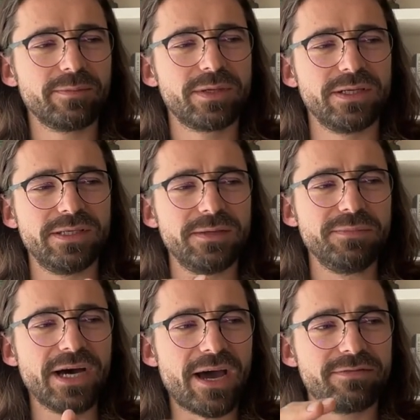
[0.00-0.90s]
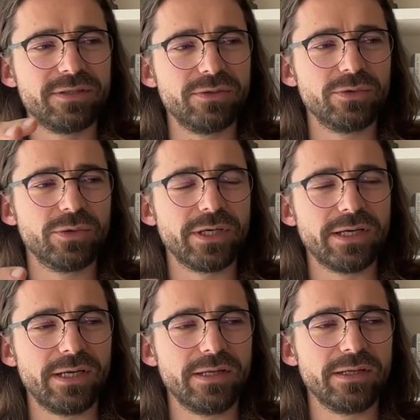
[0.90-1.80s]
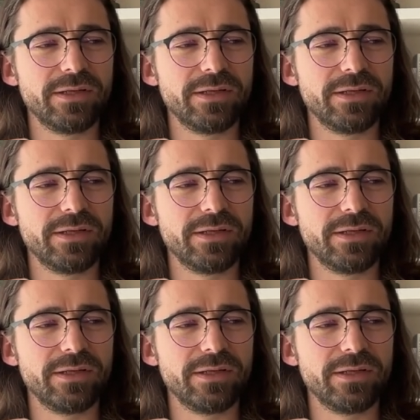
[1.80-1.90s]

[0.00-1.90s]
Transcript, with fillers: I'm gonna deep dive and do a,